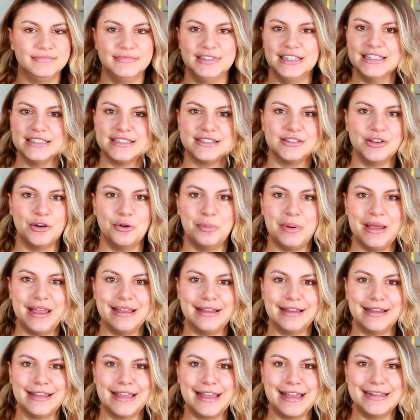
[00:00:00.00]
it's
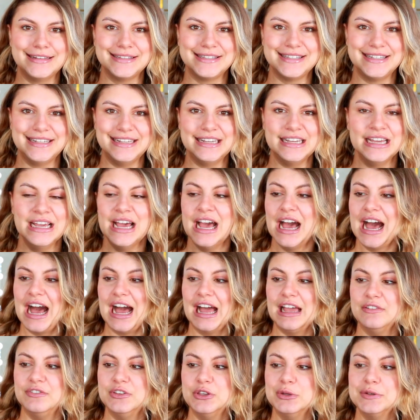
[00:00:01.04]
opaque, I can't see.
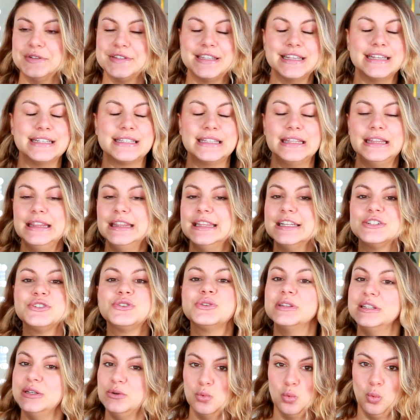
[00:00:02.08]
I've used this
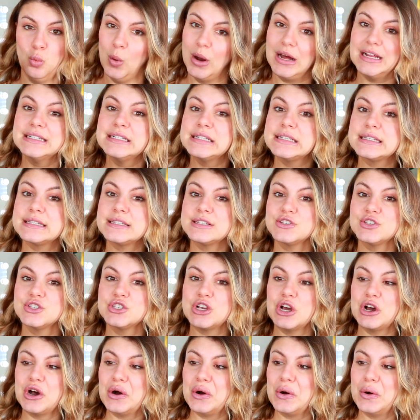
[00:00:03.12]
literally once,
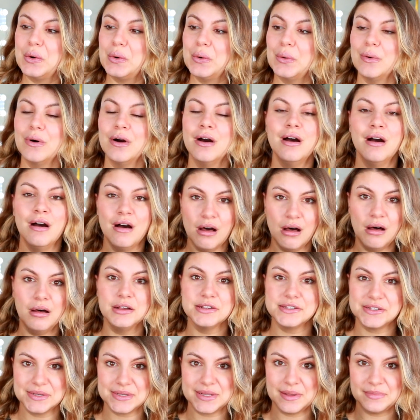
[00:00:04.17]
so
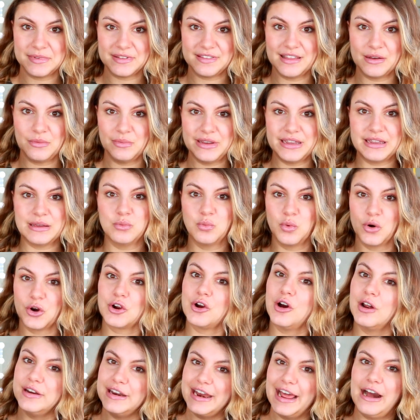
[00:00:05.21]
also something that we can work
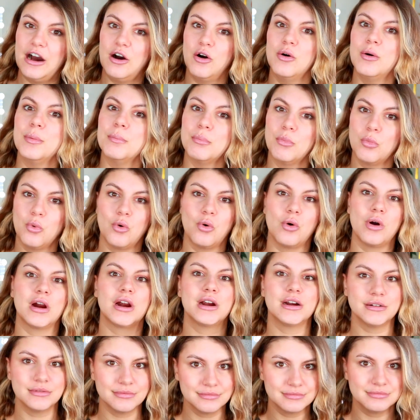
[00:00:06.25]
on now
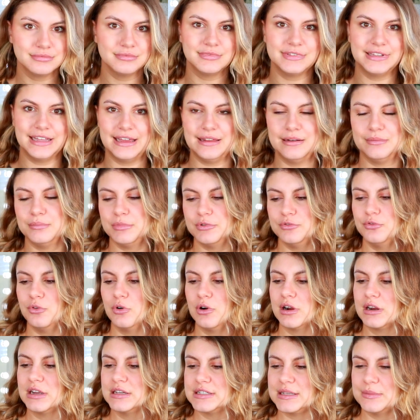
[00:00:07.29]
more than
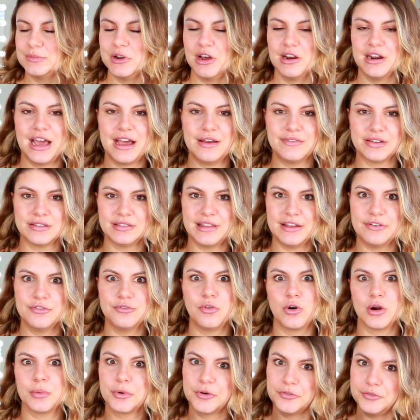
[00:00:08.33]
before because I'm not having like
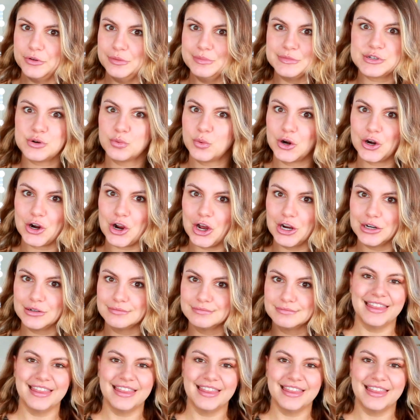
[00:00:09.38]
four perfumes to work on.